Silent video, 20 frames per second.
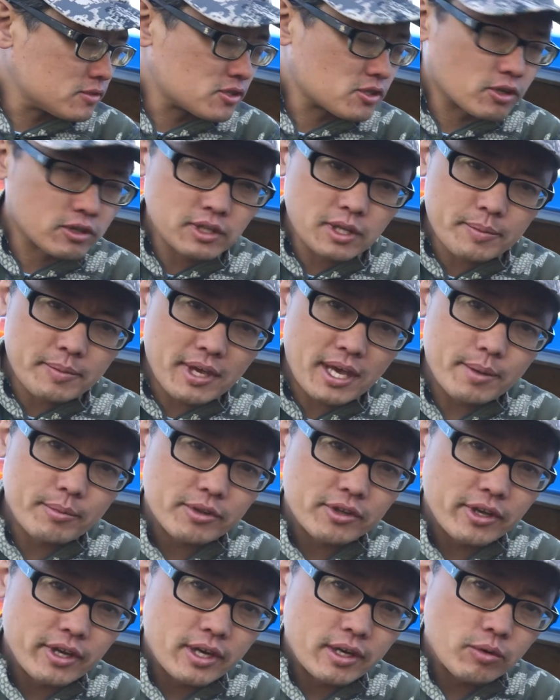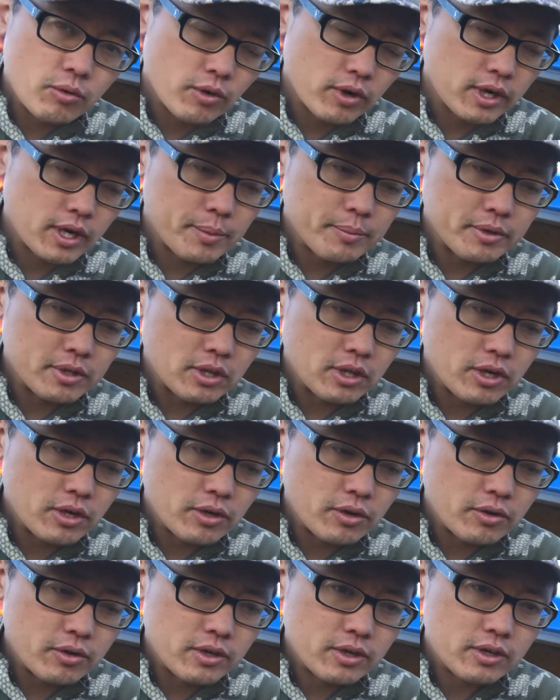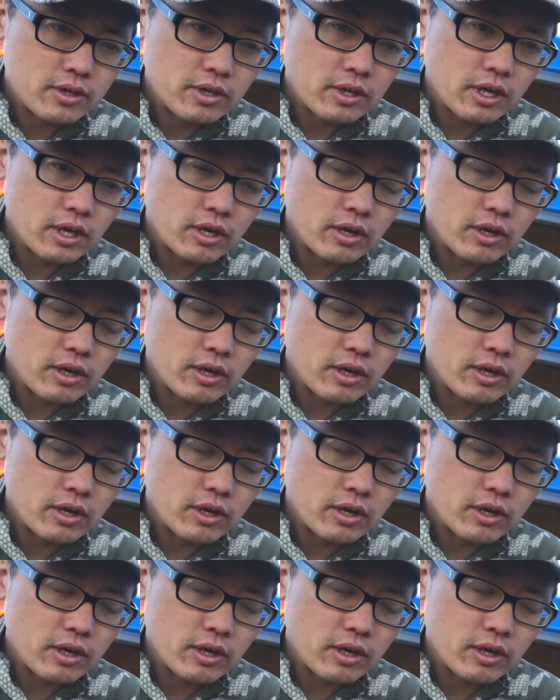certainly be able to work up a load, you